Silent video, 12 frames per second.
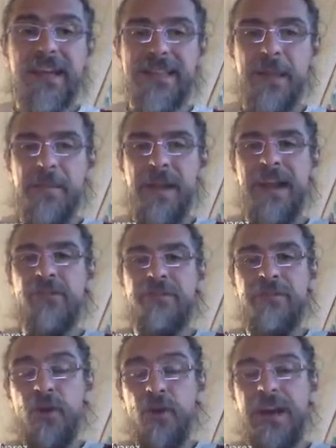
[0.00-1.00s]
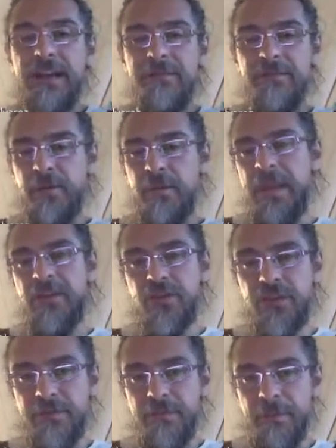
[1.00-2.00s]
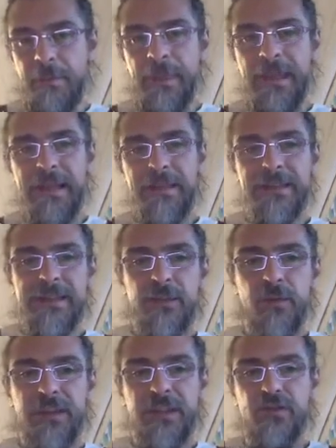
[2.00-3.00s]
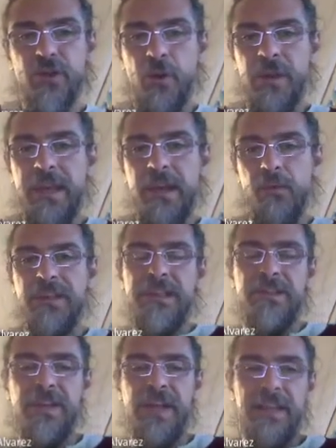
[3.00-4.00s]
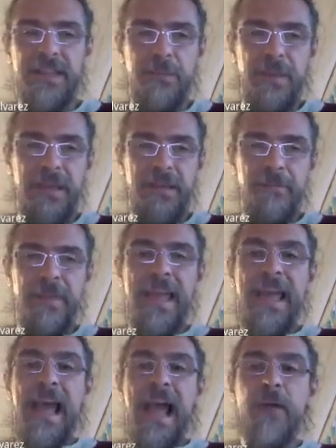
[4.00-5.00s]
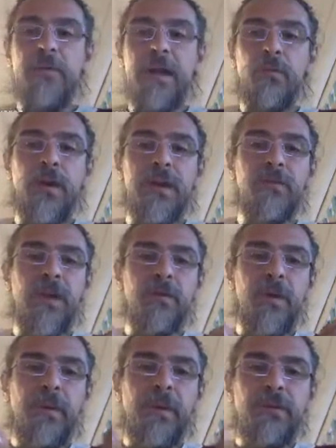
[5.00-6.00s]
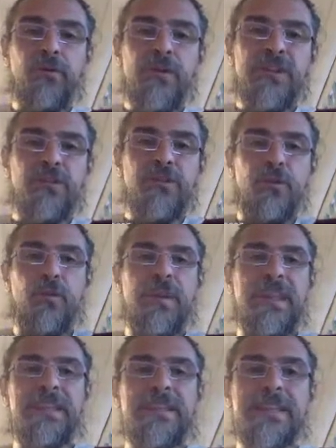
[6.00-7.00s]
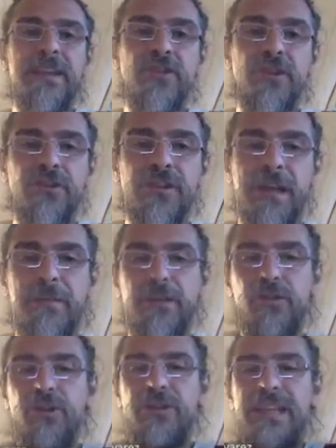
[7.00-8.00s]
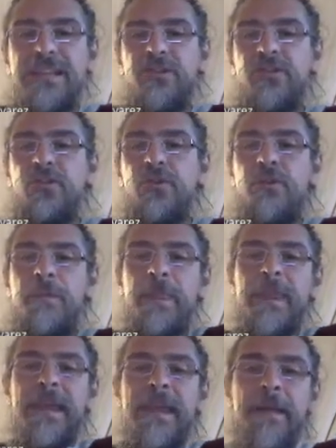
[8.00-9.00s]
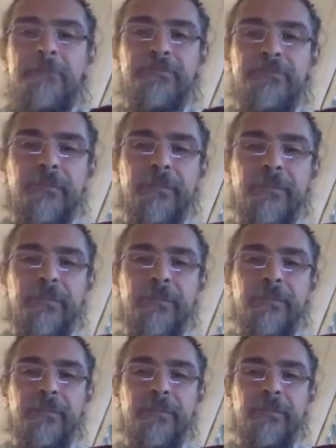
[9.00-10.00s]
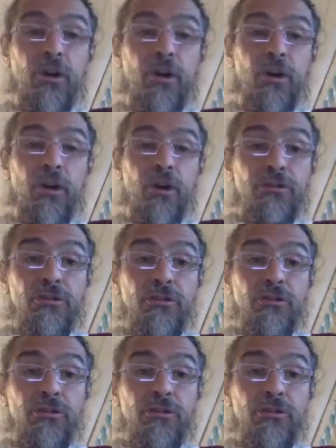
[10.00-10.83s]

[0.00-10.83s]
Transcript: some kind of local information. This is what is shown here with this red spin. And what we will do is to, with this H0 Hamiltonian, is to control the dynamic